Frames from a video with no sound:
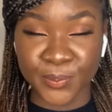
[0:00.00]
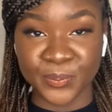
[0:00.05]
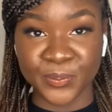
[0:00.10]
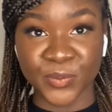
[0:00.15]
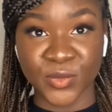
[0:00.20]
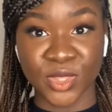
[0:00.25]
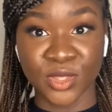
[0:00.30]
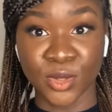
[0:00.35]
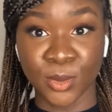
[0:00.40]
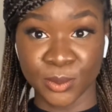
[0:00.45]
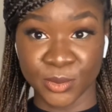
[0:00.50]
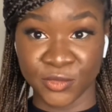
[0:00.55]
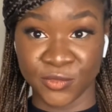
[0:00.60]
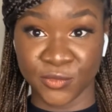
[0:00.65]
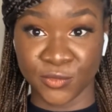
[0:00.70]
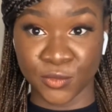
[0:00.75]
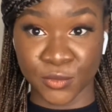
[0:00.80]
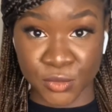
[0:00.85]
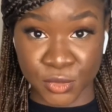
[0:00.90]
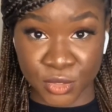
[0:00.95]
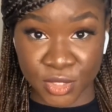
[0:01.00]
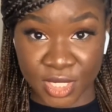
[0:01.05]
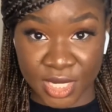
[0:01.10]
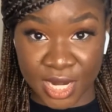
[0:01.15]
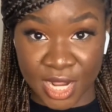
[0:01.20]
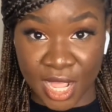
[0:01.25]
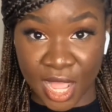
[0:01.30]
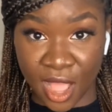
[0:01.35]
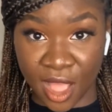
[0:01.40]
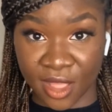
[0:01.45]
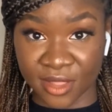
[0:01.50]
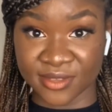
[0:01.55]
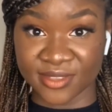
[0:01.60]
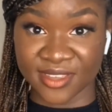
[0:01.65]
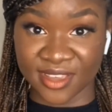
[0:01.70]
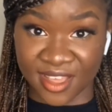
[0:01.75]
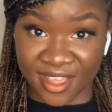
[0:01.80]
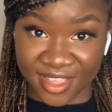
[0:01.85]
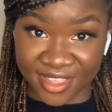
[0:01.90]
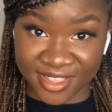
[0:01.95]
Number 4, a
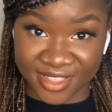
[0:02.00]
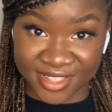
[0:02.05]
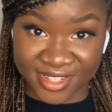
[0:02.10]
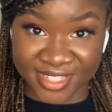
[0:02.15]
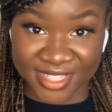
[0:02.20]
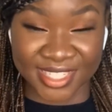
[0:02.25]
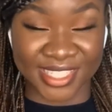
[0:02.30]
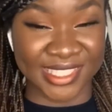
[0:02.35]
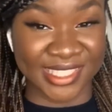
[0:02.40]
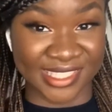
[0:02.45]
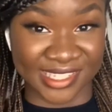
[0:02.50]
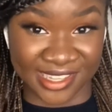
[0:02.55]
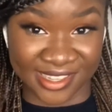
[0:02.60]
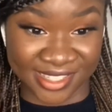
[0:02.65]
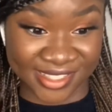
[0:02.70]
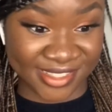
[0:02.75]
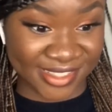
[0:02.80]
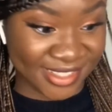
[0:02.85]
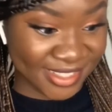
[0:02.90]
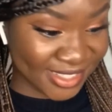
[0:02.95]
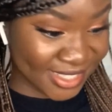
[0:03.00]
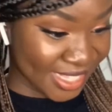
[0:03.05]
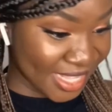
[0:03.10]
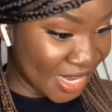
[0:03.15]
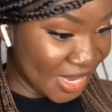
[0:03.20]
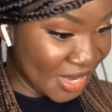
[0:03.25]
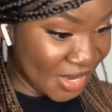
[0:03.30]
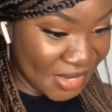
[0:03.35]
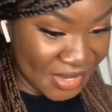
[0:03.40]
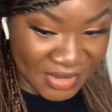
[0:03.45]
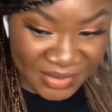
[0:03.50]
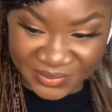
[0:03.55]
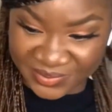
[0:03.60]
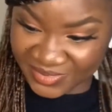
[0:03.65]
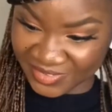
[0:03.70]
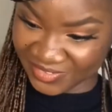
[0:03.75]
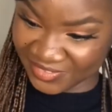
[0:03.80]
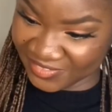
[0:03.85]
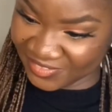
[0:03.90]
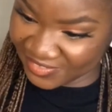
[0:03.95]
guy that can dance. Number
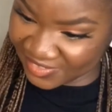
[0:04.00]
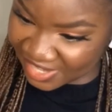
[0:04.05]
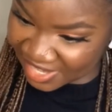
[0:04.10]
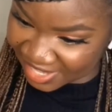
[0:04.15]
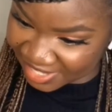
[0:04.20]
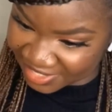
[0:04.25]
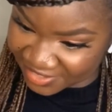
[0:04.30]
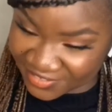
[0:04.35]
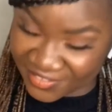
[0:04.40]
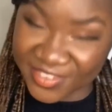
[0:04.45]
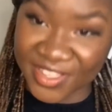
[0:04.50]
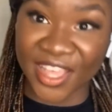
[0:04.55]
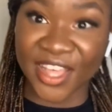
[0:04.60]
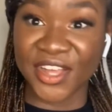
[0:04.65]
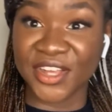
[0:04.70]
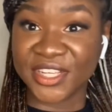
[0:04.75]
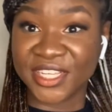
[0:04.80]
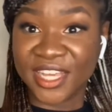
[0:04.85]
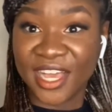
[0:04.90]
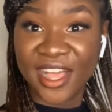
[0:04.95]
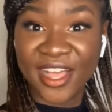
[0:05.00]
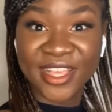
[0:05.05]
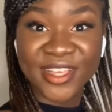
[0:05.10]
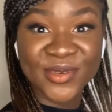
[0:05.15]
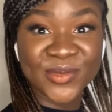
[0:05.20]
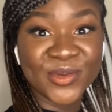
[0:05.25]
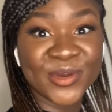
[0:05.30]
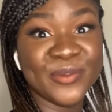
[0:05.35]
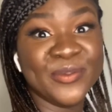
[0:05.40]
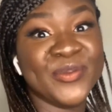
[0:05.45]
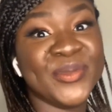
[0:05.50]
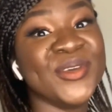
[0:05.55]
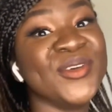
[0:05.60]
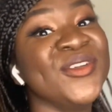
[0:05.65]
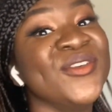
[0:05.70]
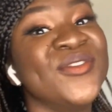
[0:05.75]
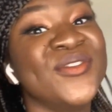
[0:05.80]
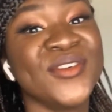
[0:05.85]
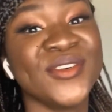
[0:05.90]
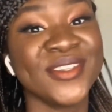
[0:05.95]
5, a guy with
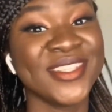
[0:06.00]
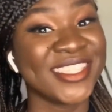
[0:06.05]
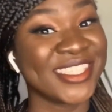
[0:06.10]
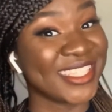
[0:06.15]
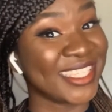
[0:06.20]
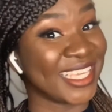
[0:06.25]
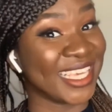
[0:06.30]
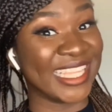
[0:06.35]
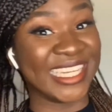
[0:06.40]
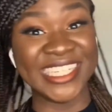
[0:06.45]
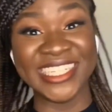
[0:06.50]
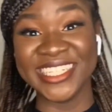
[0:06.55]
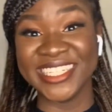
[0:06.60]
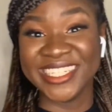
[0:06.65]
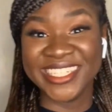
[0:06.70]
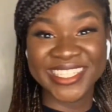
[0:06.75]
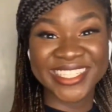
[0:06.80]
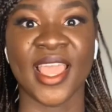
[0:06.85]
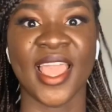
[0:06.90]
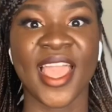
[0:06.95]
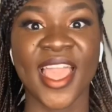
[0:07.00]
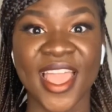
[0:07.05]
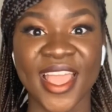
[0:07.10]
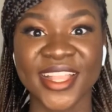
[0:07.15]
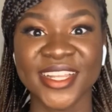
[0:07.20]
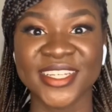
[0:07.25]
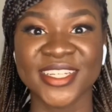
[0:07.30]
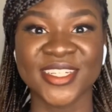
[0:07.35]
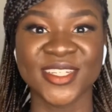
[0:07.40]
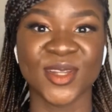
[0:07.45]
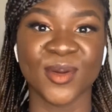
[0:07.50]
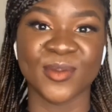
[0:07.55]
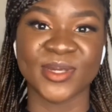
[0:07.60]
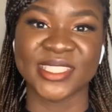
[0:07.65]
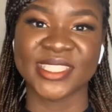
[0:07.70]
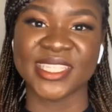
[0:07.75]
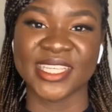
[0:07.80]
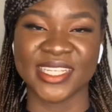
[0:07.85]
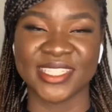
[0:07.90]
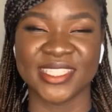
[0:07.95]
beautiful skin. And number
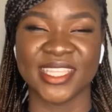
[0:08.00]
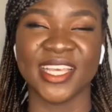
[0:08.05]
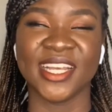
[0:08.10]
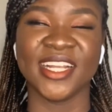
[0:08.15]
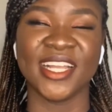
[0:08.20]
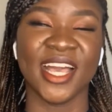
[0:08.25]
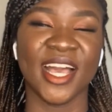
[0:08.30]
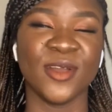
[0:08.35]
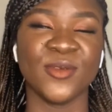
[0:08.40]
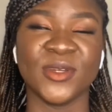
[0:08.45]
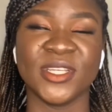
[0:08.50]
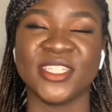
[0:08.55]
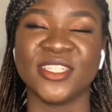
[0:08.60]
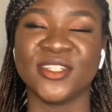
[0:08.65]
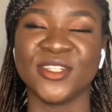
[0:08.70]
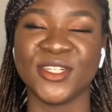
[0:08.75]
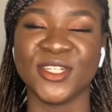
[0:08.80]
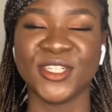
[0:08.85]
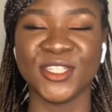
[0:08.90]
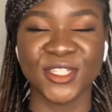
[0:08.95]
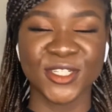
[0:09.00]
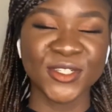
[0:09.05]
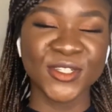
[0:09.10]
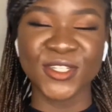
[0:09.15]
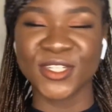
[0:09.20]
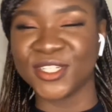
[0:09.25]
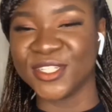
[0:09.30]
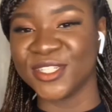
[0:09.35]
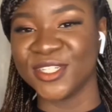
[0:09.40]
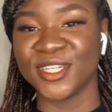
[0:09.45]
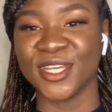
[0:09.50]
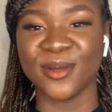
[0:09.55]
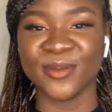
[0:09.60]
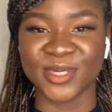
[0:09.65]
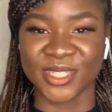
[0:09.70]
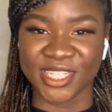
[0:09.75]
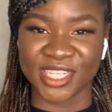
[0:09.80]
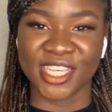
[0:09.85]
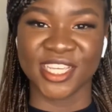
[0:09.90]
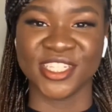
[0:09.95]
6, a guy with good
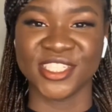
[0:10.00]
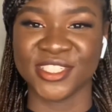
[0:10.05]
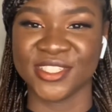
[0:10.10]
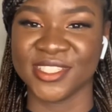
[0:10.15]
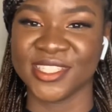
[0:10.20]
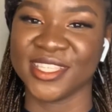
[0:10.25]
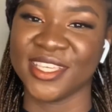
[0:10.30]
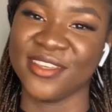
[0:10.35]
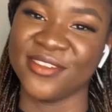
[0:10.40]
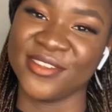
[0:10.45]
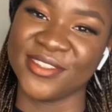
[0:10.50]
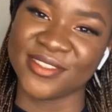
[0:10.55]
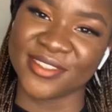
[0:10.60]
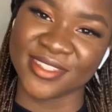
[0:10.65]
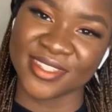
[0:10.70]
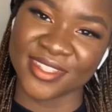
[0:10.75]
communication skills.